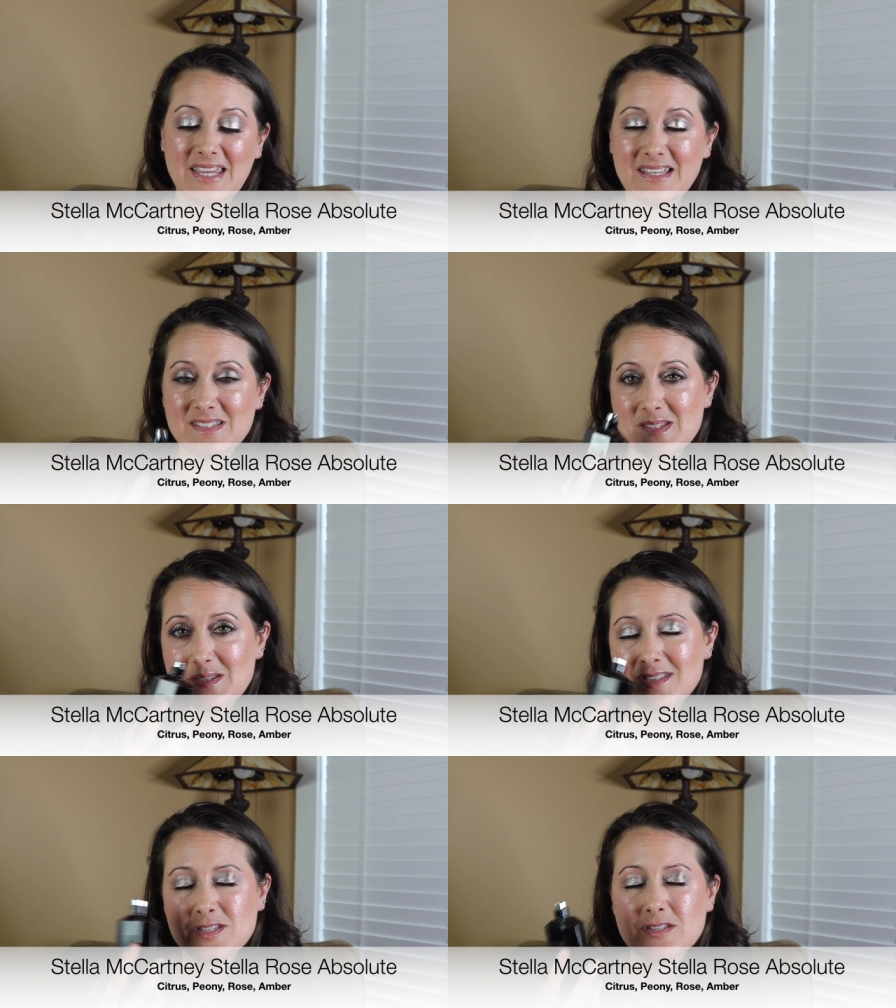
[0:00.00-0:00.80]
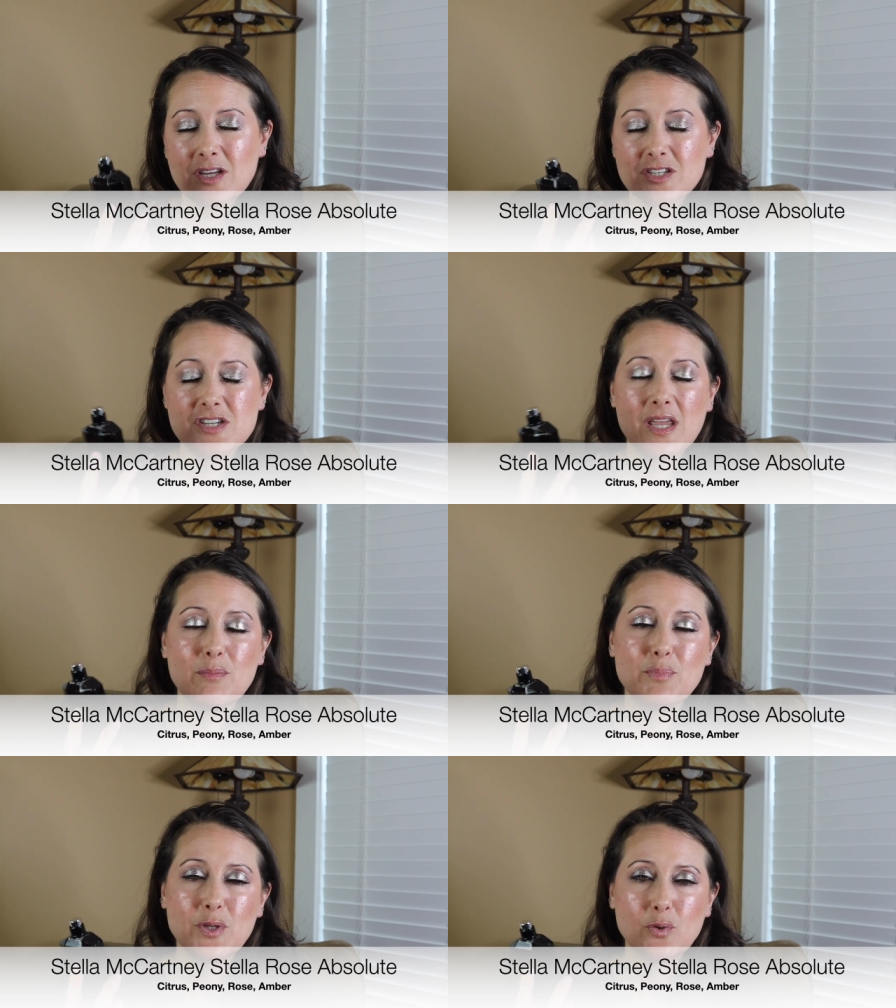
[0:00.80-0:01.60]
It's such
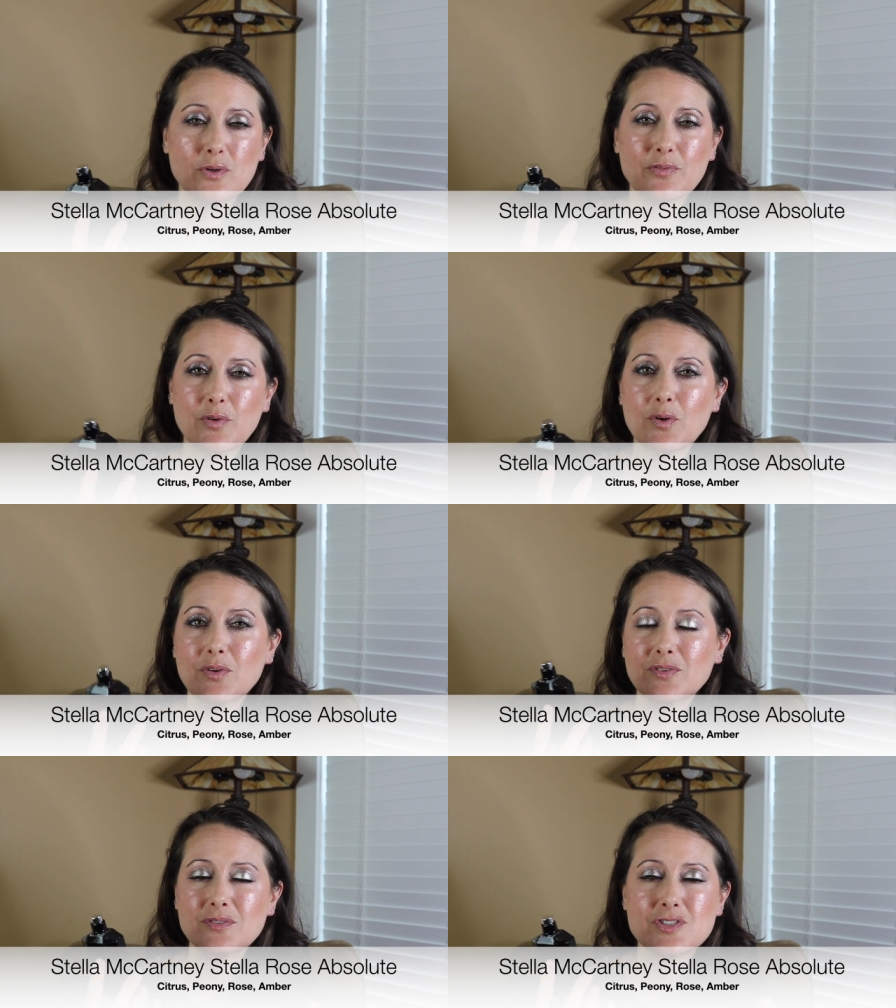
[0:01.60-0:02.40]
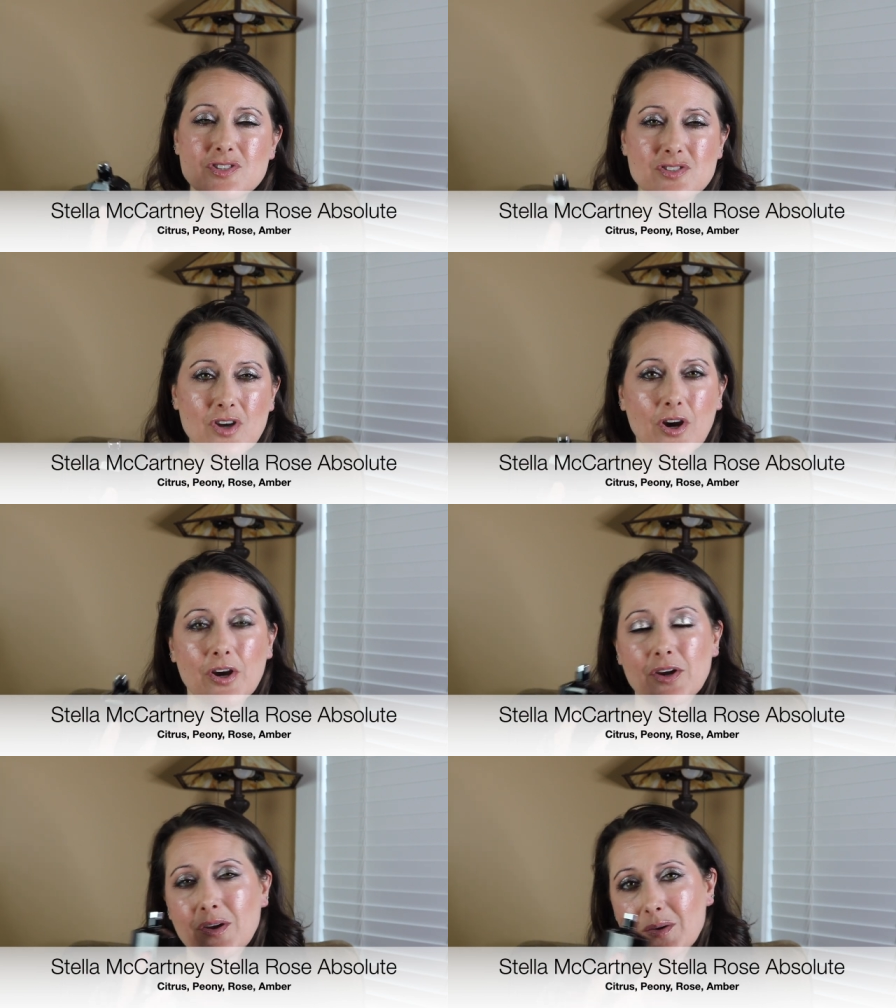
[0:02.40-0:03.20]
a beautiful,
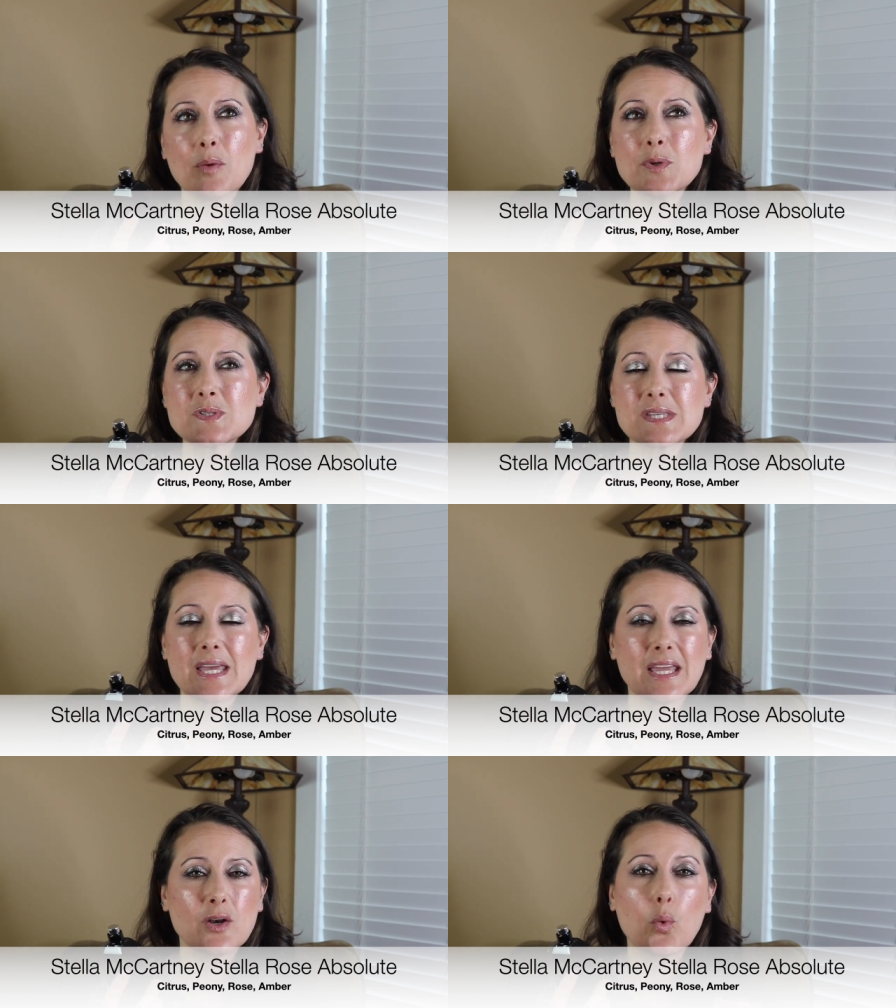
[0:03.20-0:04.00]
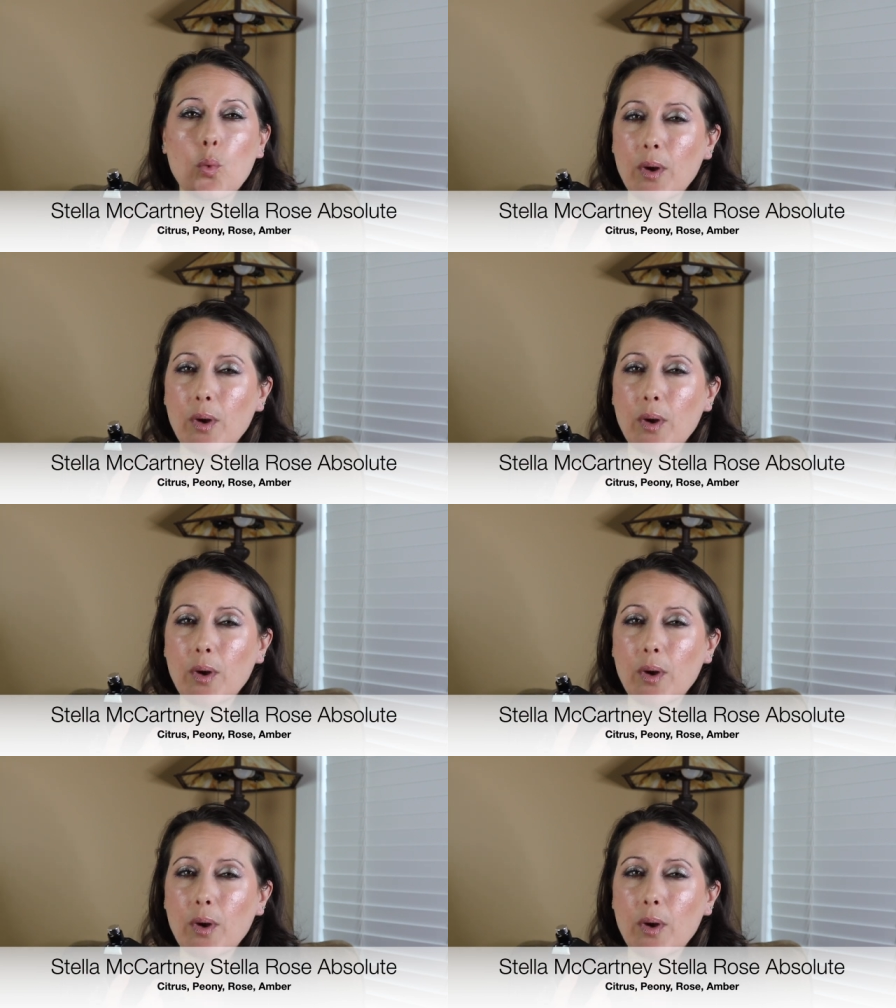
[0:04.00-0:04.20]
dark, almost like an,